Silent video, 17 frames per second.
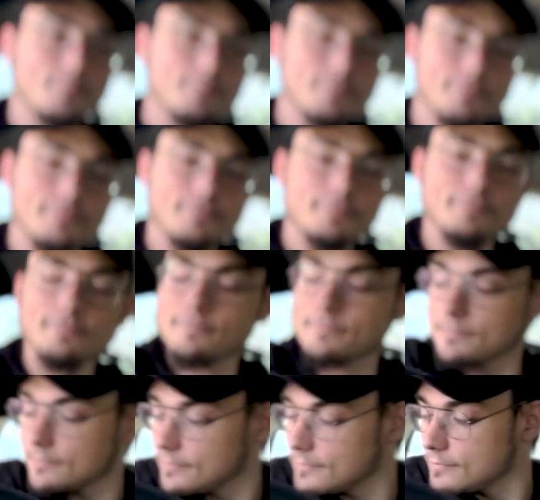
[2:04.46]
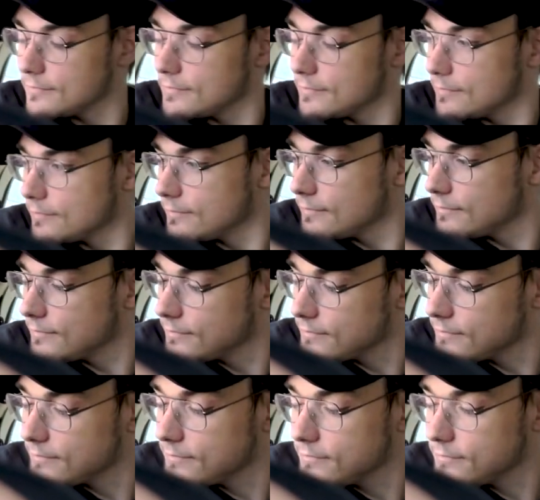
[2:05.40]

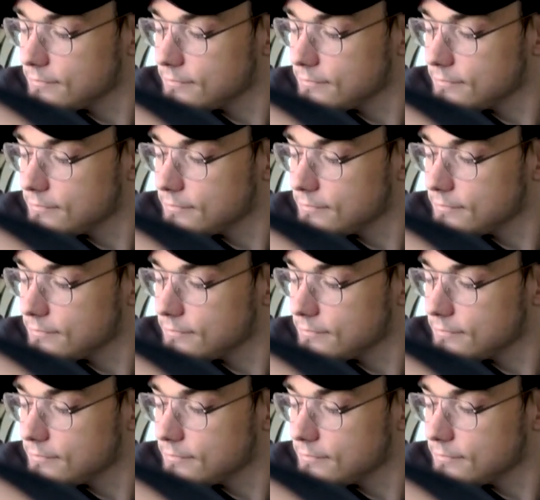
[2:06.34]
No one is speaking in this clip.